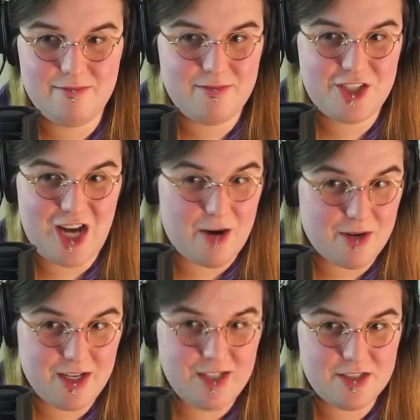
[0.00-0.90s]

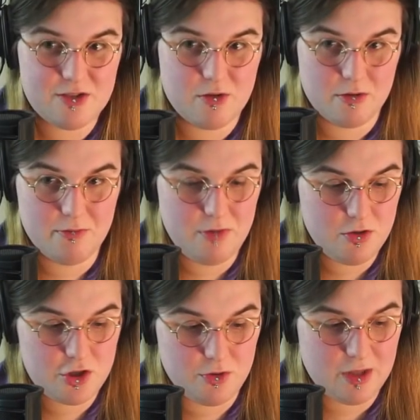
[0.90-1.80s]
charities or
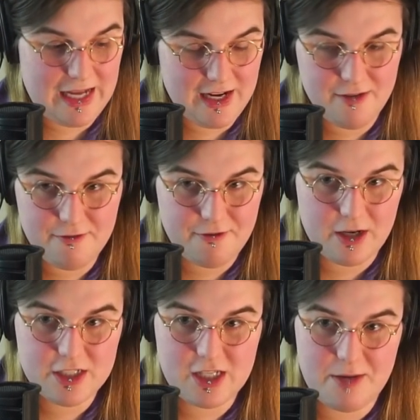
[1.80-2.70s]
mutual aid
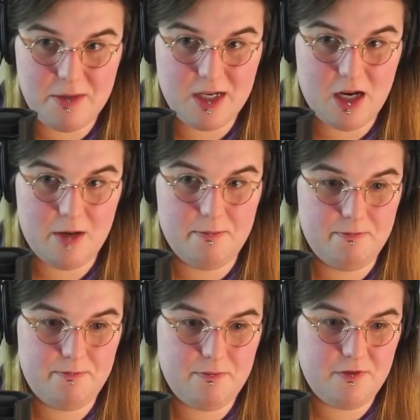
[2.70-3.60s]
funds and become
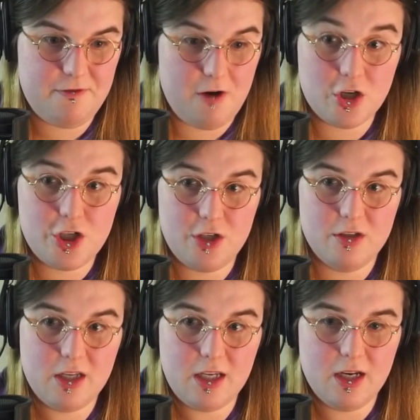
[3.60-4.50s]

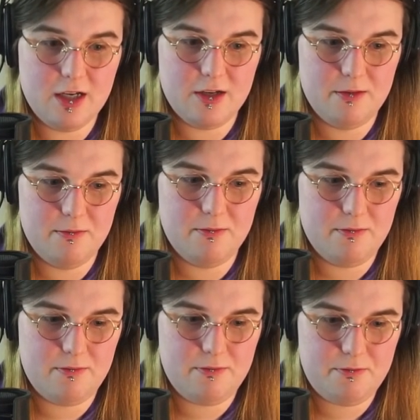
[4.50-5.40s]
functionally um,
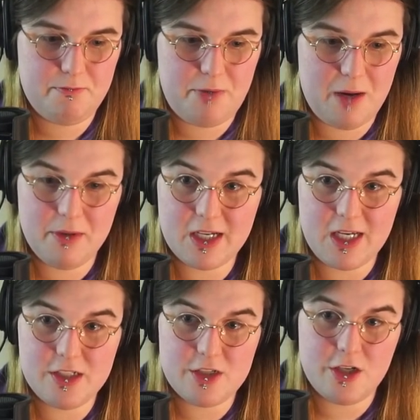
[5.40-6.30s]
public
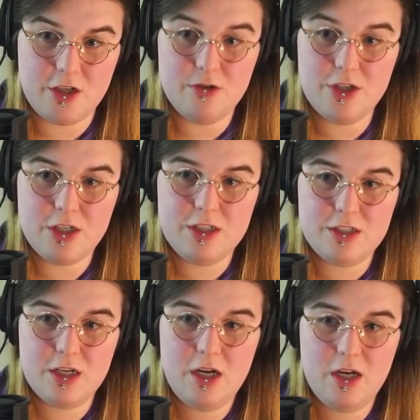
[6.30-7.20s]

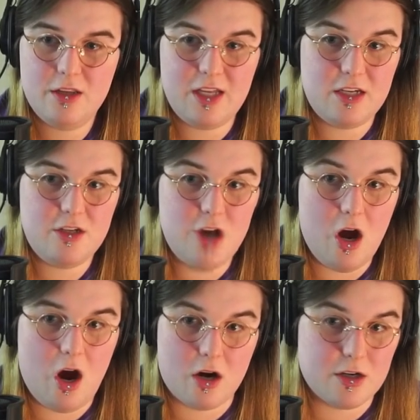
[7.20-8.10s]
institutions that
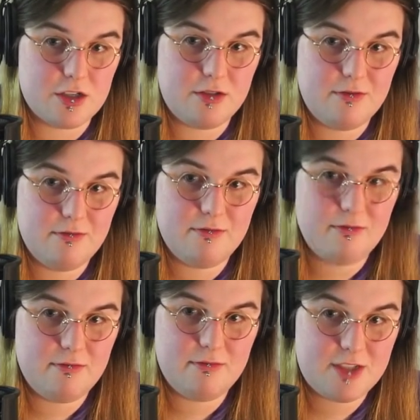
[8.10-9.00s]
aren't
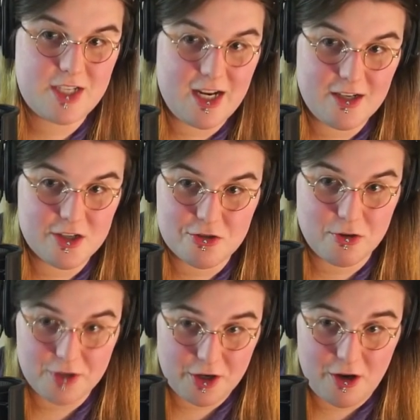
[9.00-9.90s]
state
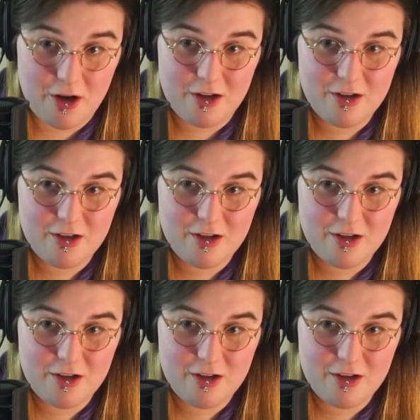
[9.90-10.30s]
controlled at all.